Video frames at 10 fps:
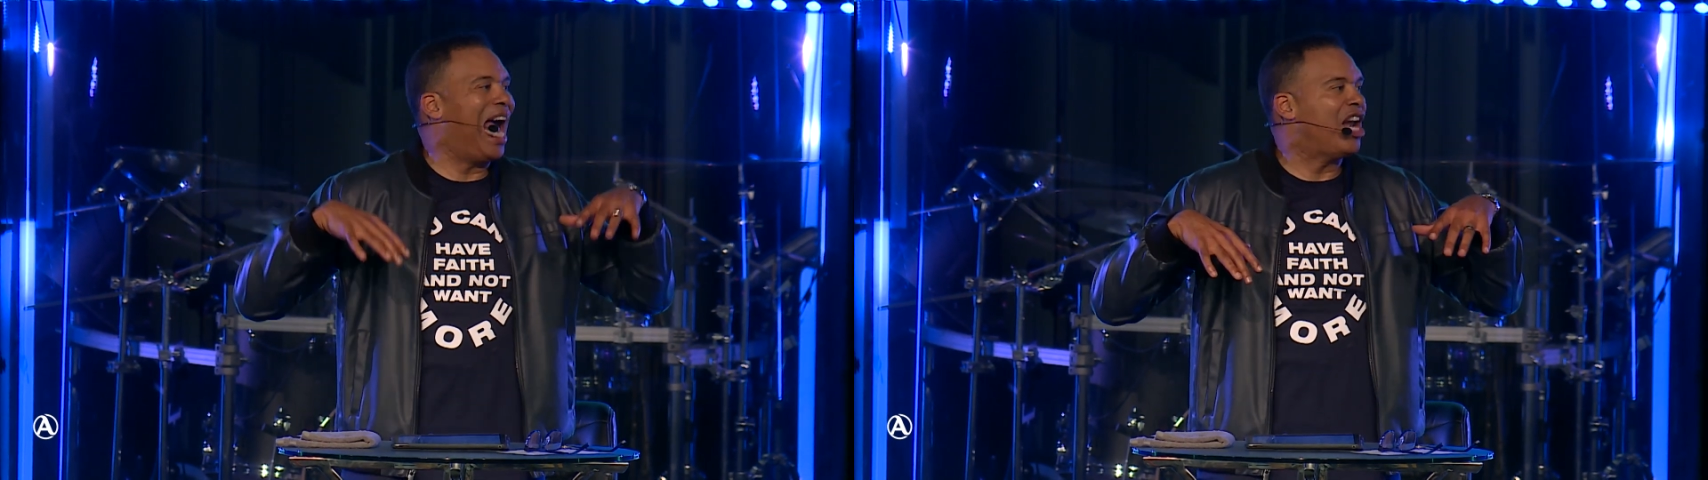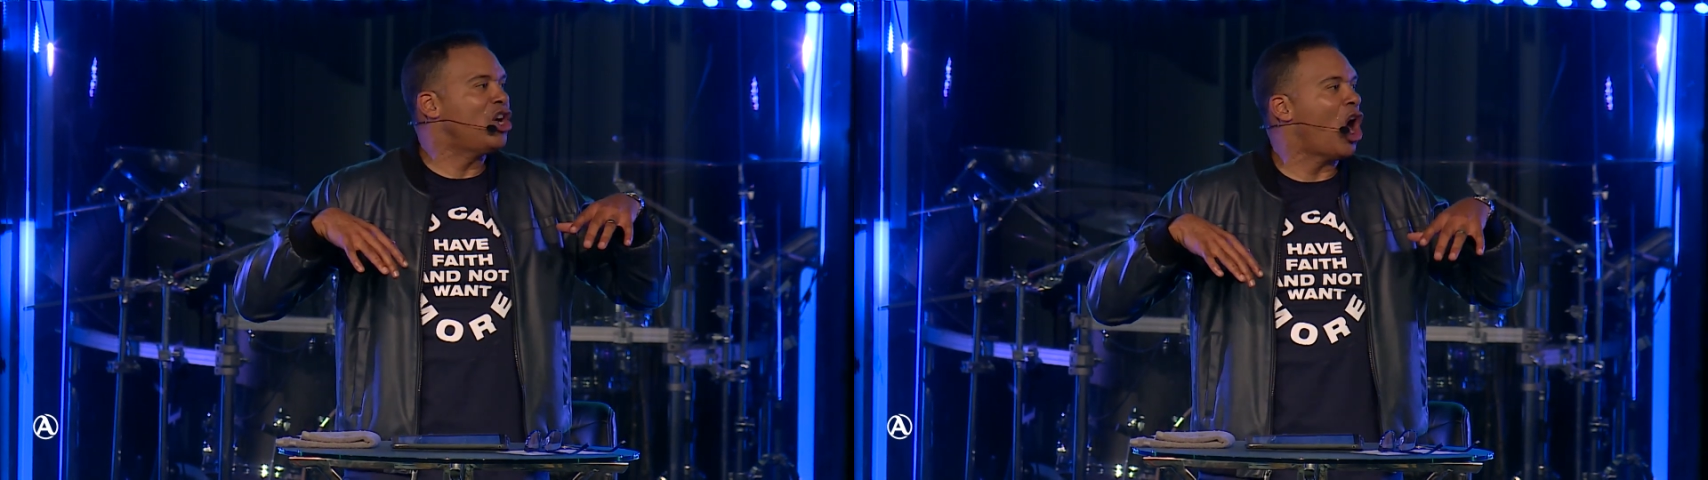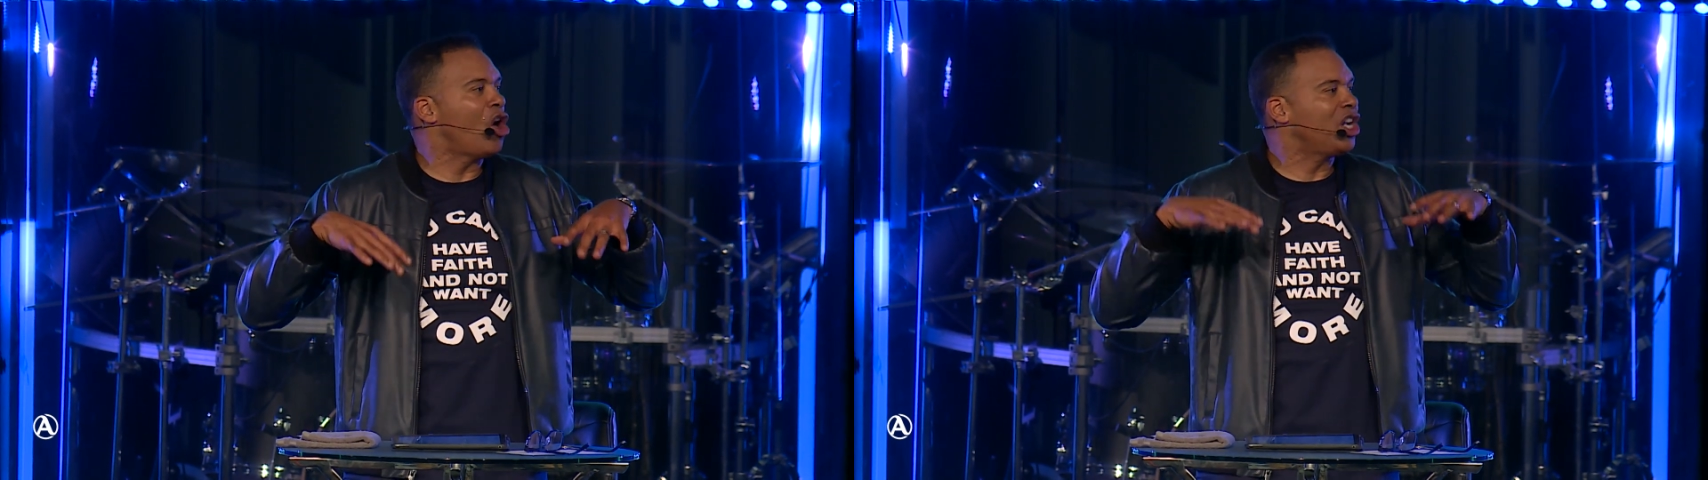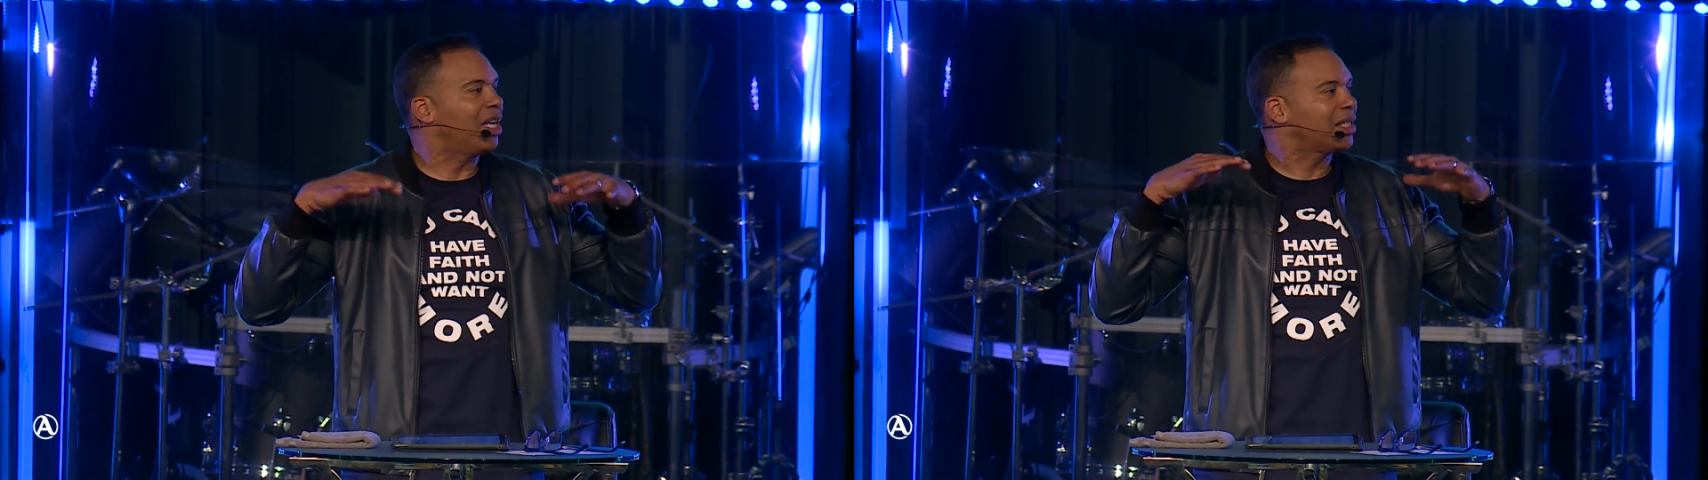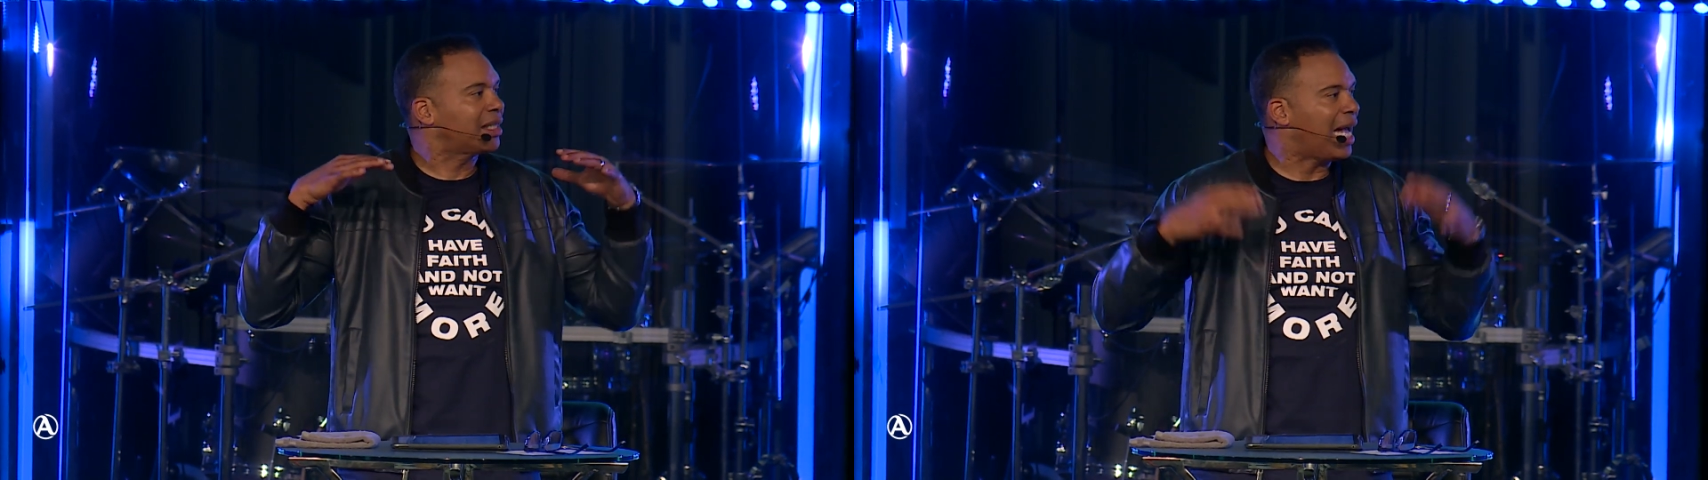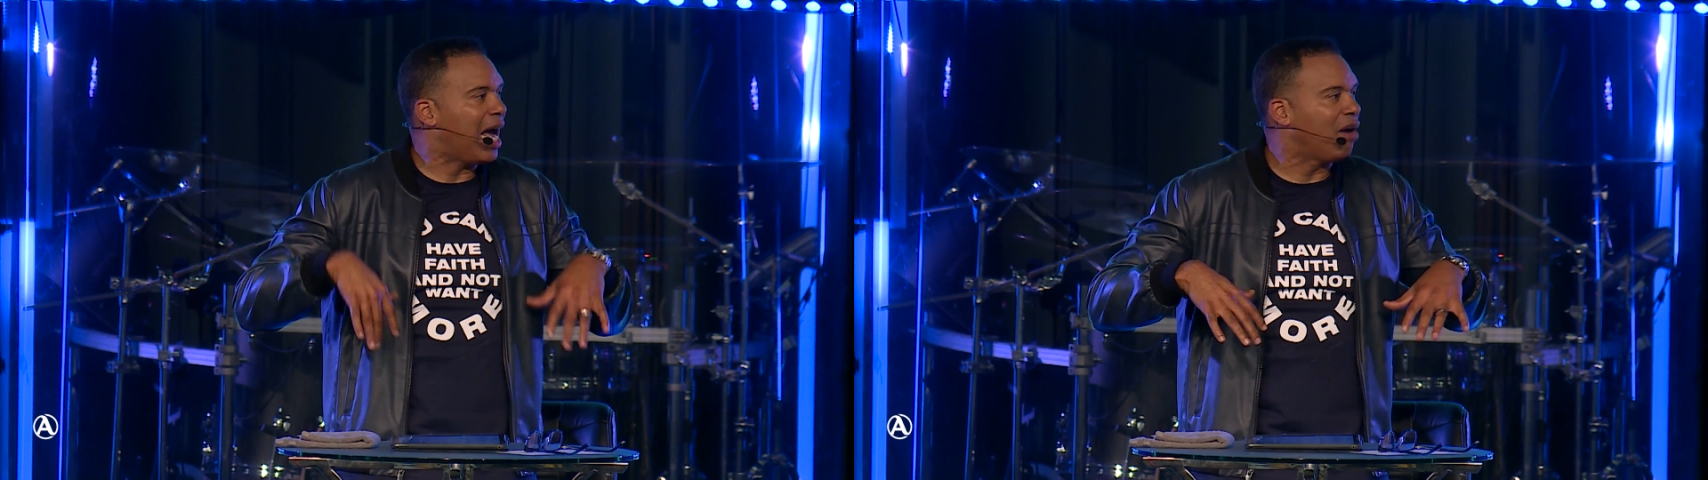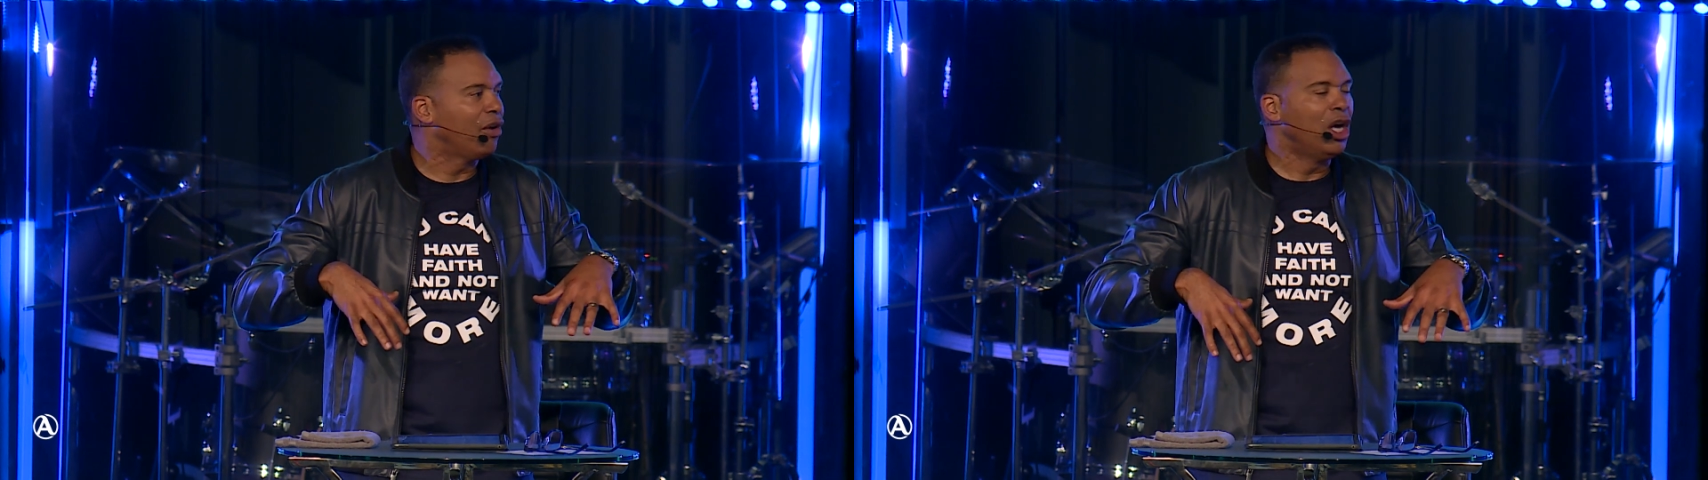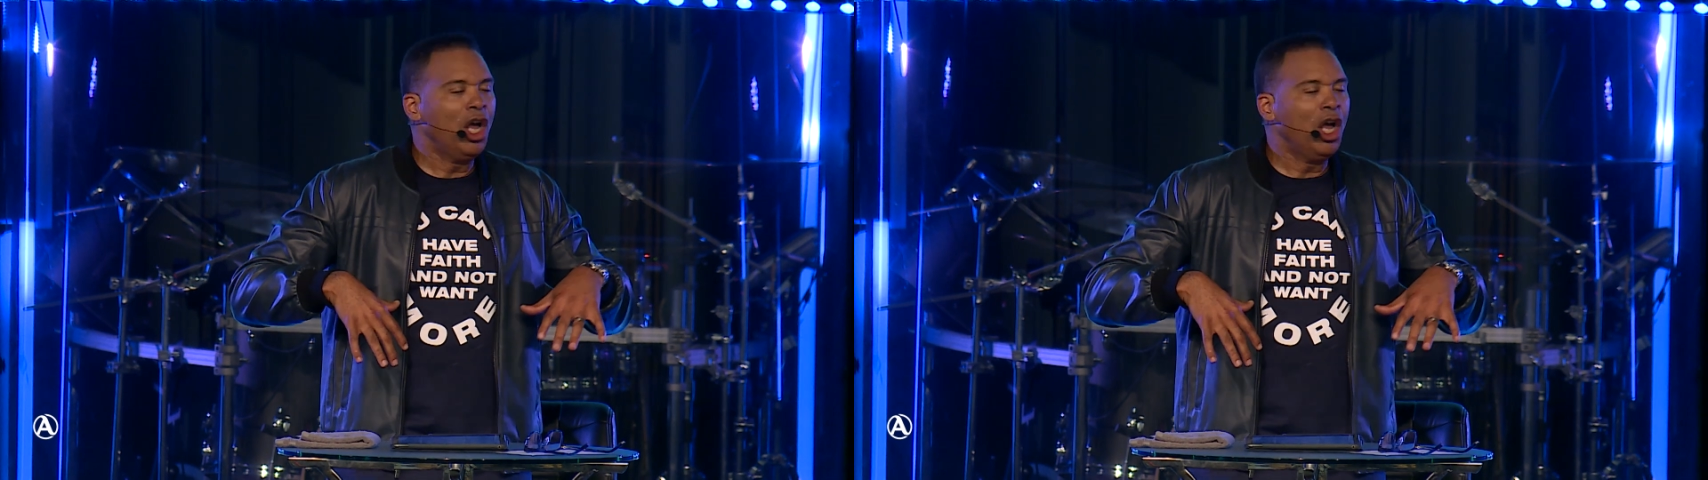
and know yourself.